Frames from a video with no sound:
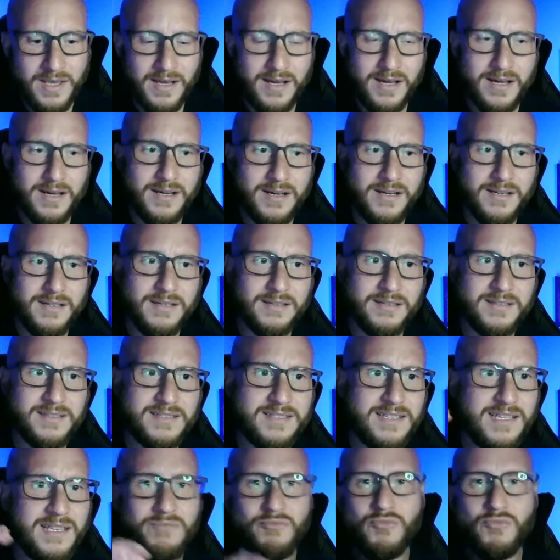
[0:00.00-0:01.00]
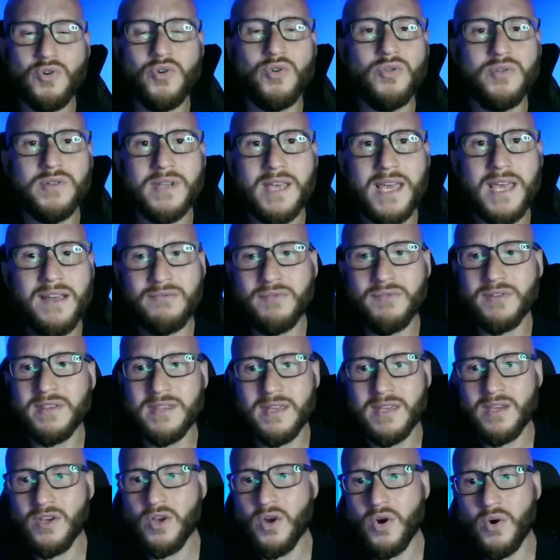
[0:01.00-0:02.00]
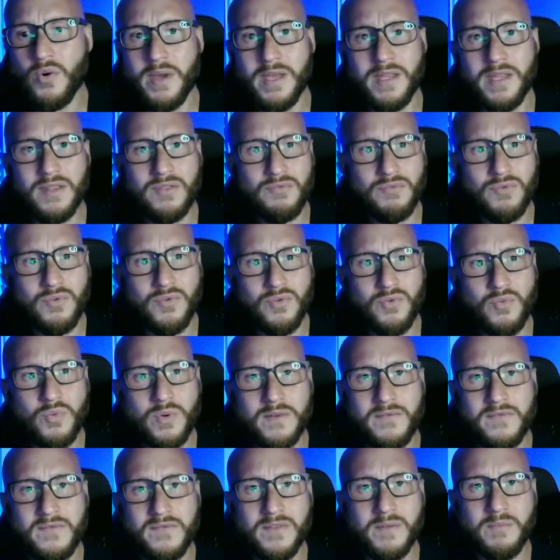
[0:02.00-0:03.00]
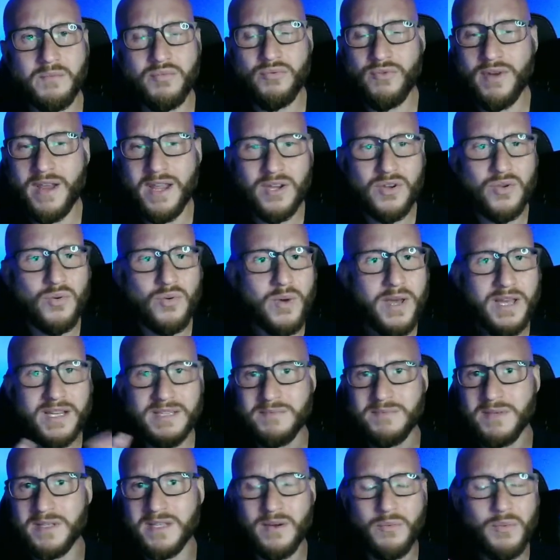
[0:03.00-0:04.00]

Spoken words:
steamrolled everything going through with the brand new X-Men